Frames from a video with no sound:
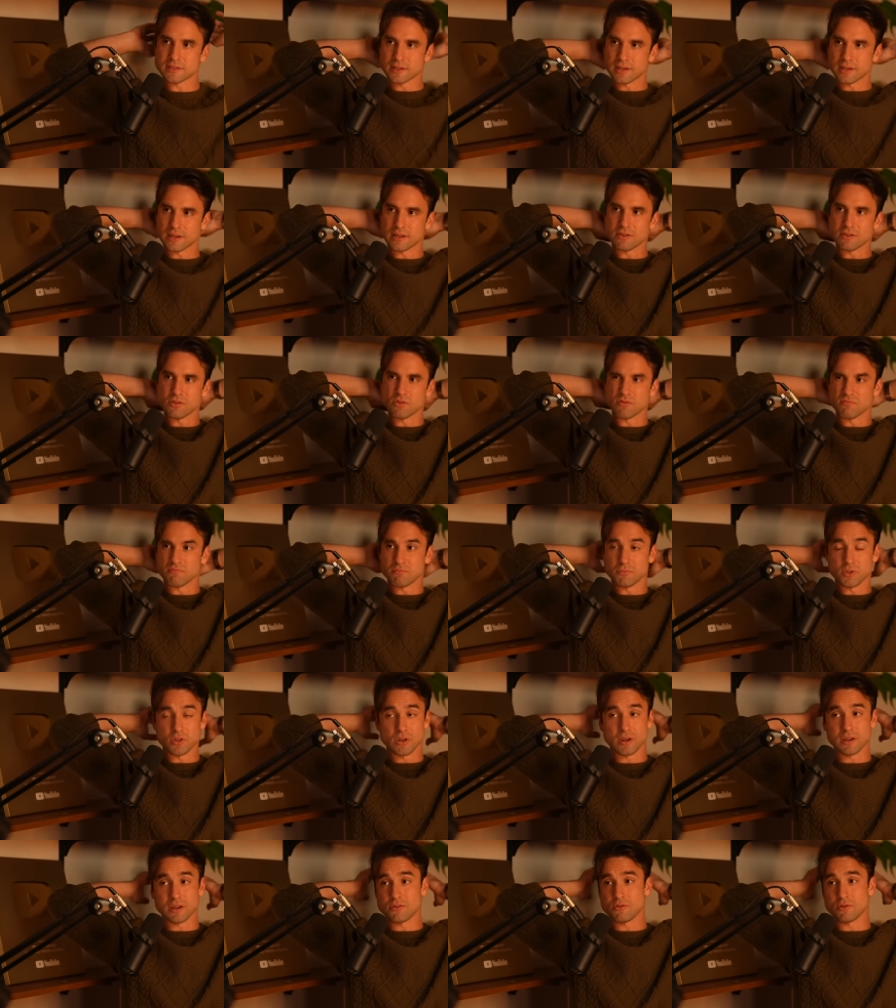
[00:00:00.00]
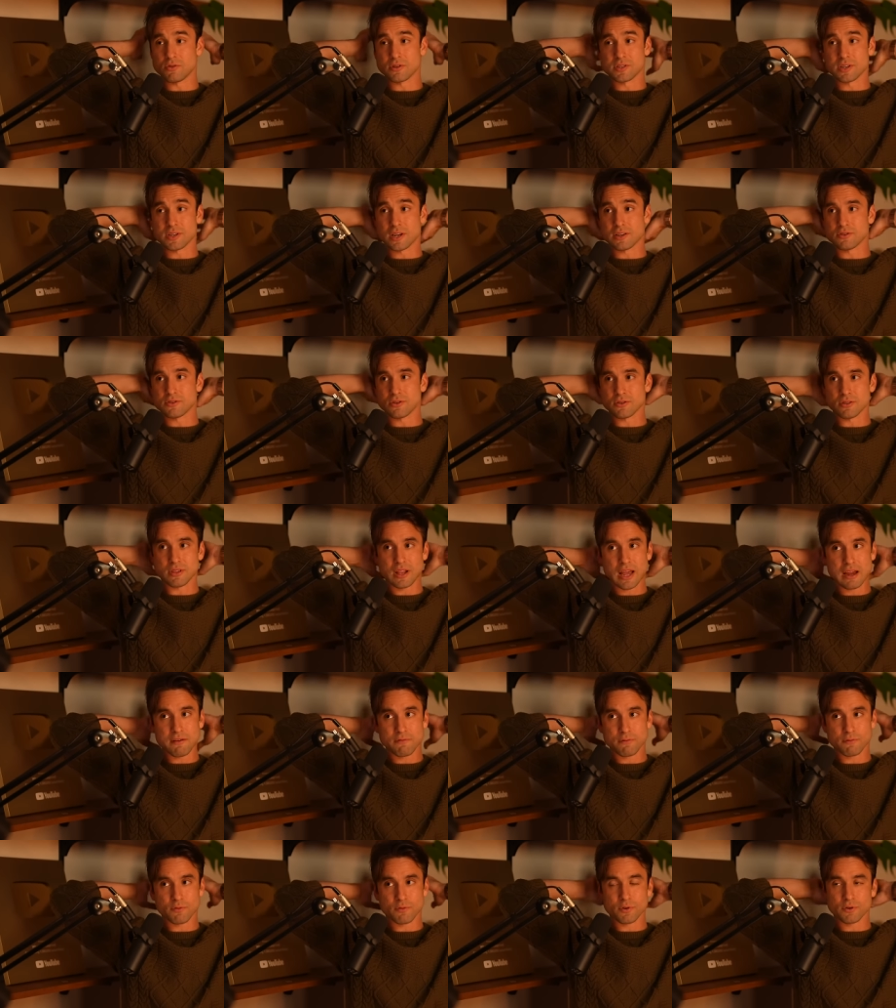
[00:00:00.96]
Like your, you could say it's your life
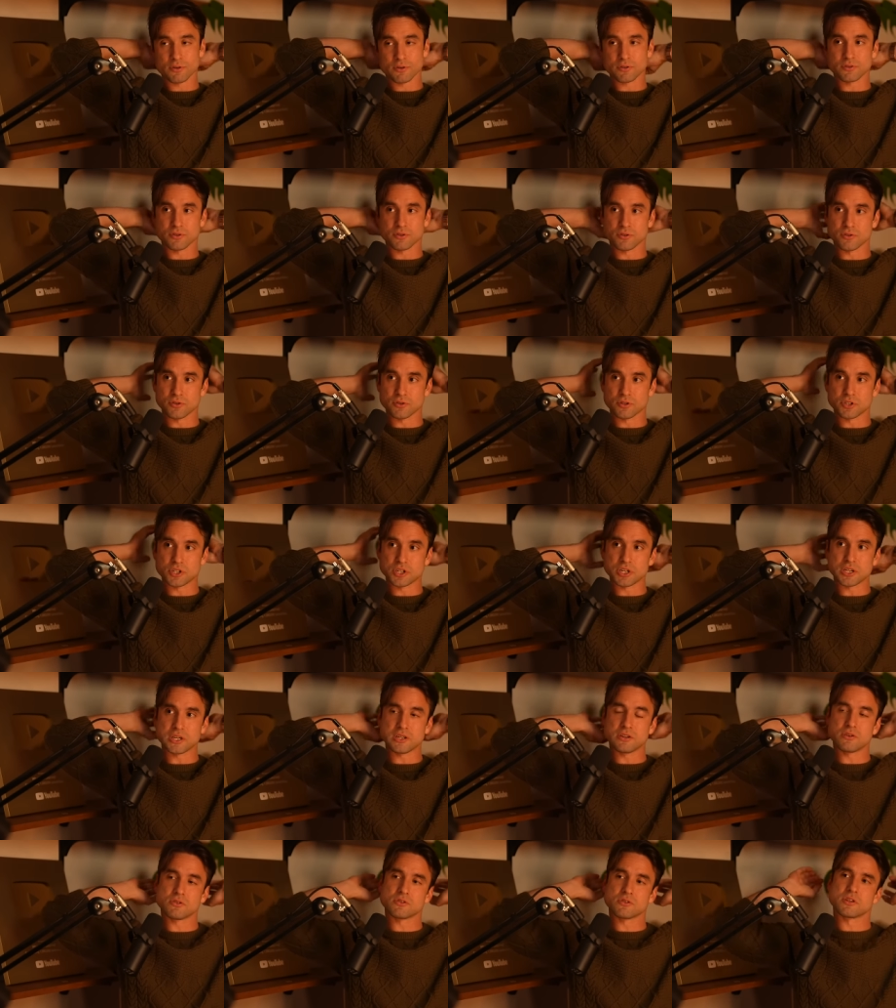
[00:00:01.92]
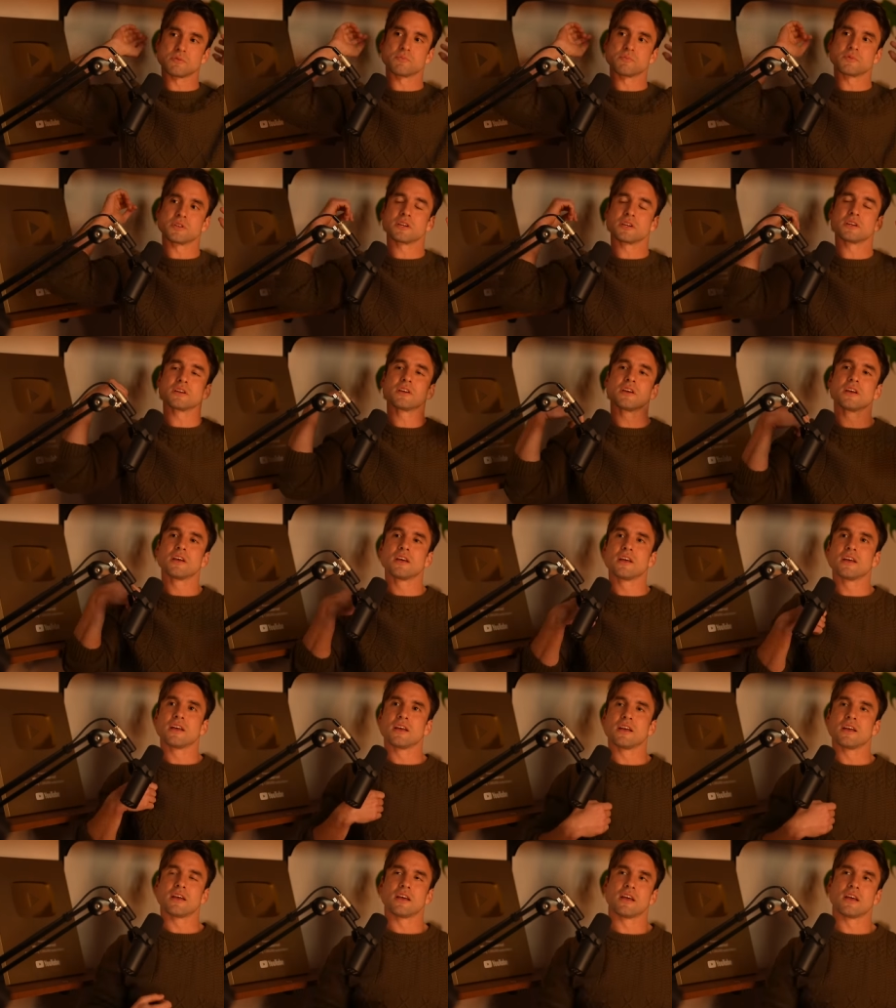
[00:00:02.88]
force or your chi or something.
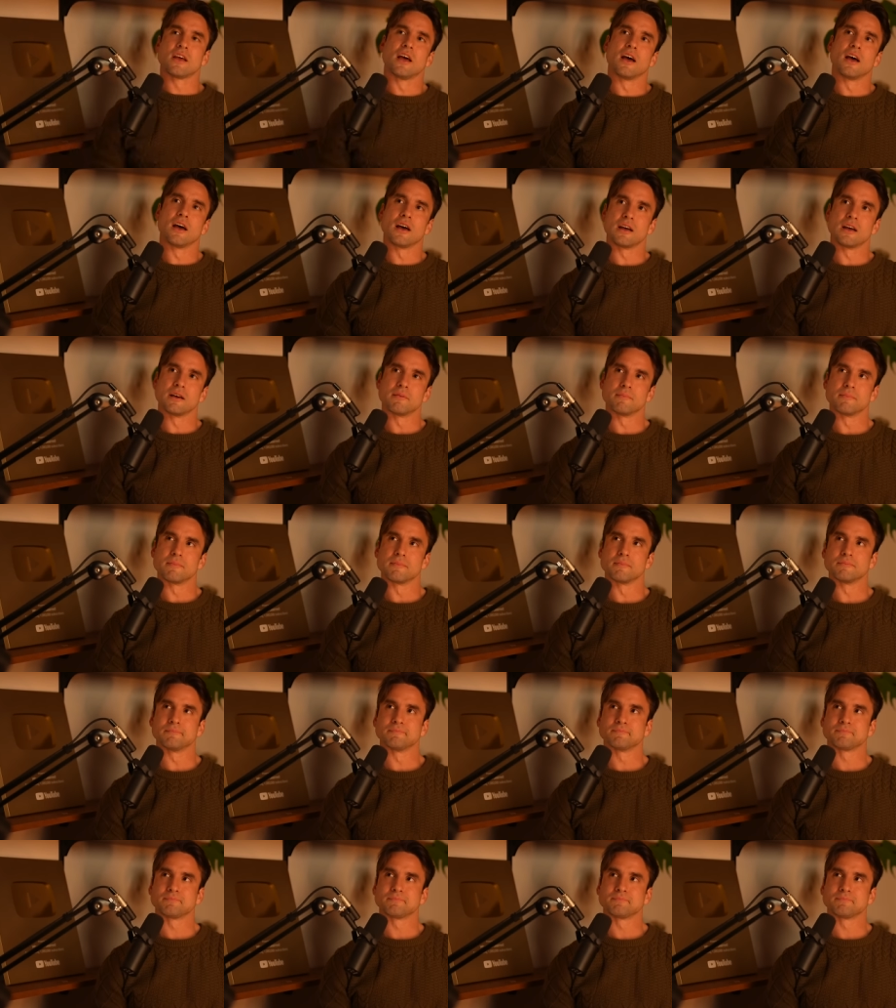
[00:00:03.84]
Um,